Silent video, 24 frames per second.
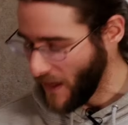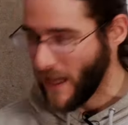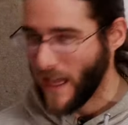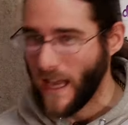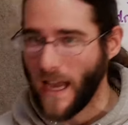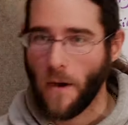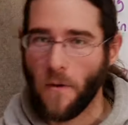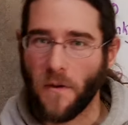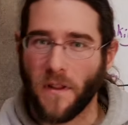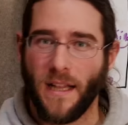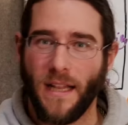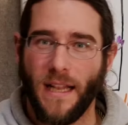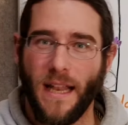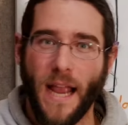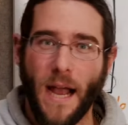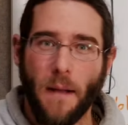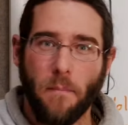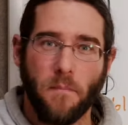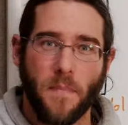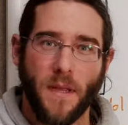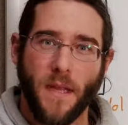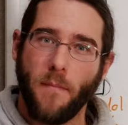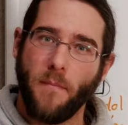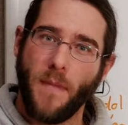And with
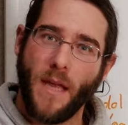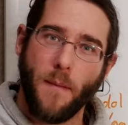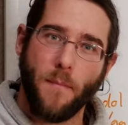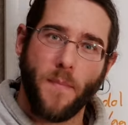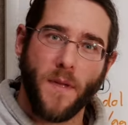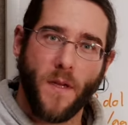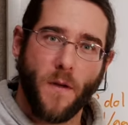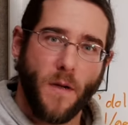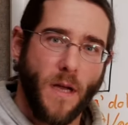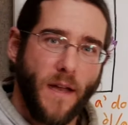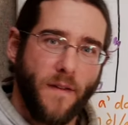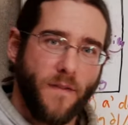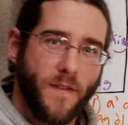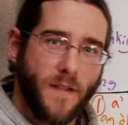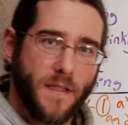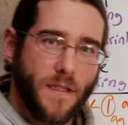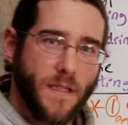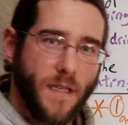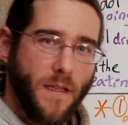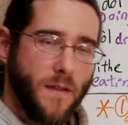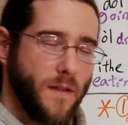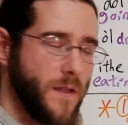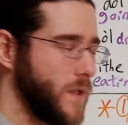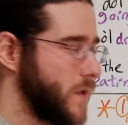liapi, maybe you haven't
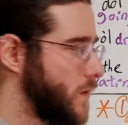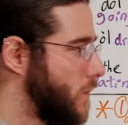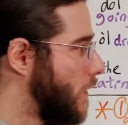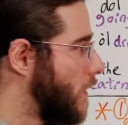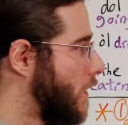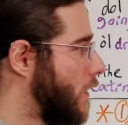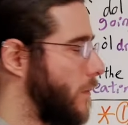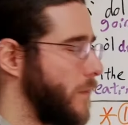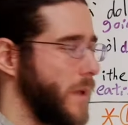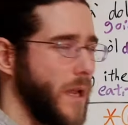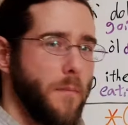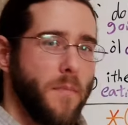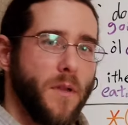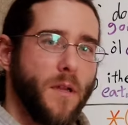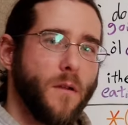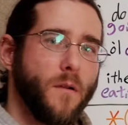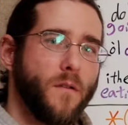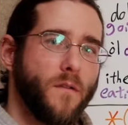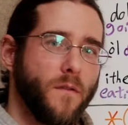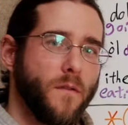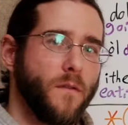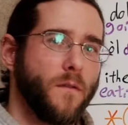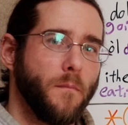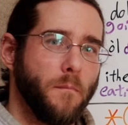seen this word, or maybe
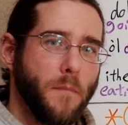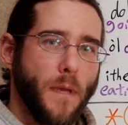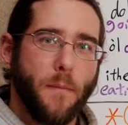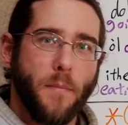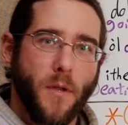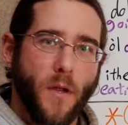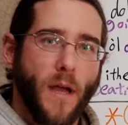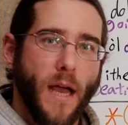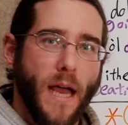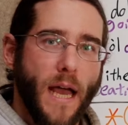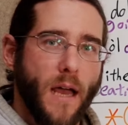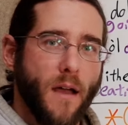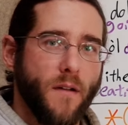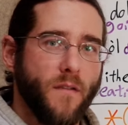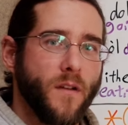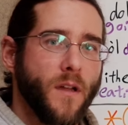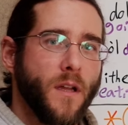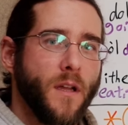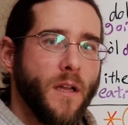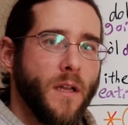you have.